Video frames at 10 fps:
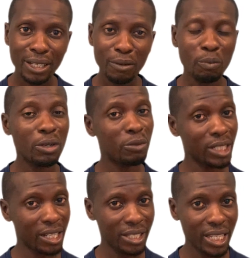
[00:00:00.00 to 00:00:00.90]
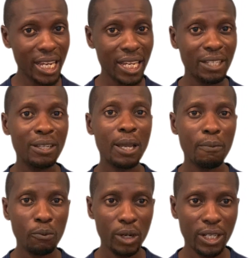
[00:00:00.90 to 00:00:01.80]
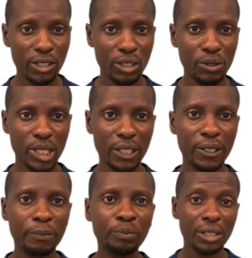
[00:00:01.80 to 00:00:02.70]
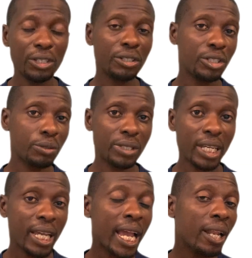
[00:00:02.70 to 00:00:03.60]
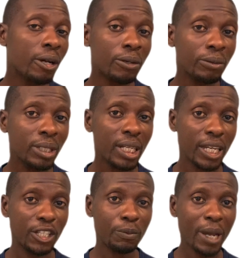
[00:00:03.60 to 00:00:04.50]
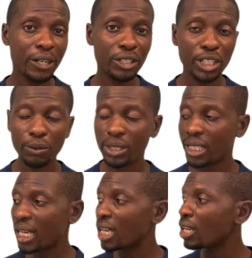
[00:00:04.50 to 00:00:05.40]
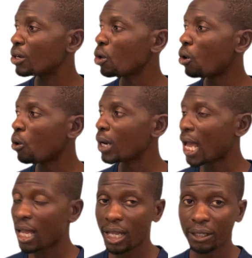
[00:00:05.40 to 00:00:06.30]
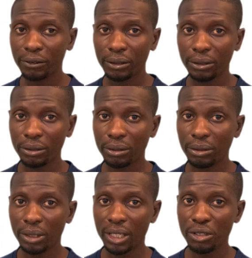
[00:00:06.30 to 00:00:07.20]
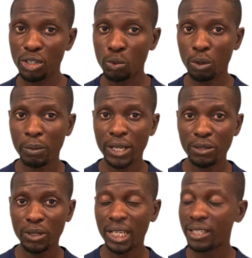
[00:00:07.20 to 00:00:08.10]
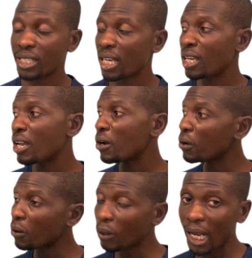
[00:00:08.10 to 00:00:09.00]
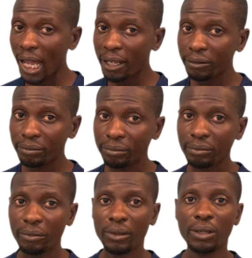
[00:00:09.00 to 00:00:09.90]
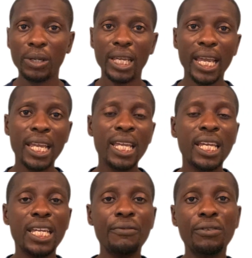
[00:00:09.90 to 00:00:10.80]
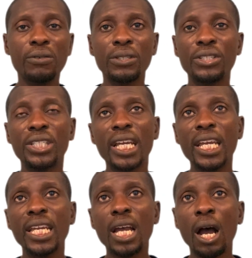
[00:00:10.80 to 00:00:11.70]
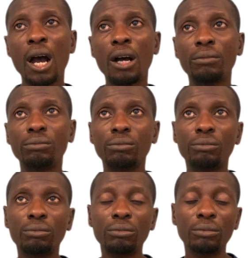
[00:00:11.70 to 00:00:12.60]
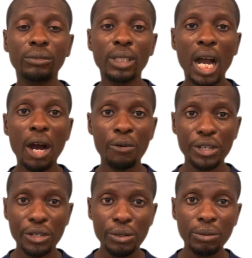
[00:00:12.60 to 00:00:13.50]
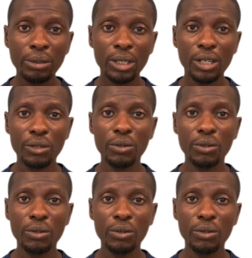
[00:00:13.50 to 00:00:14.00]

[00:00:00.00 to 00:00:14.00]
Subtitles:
but they are saying buenas noches. In English, you say hello. In Spanish, we say hola. You can just walk by somebody and say hola. Okay? If you want to say how are you, you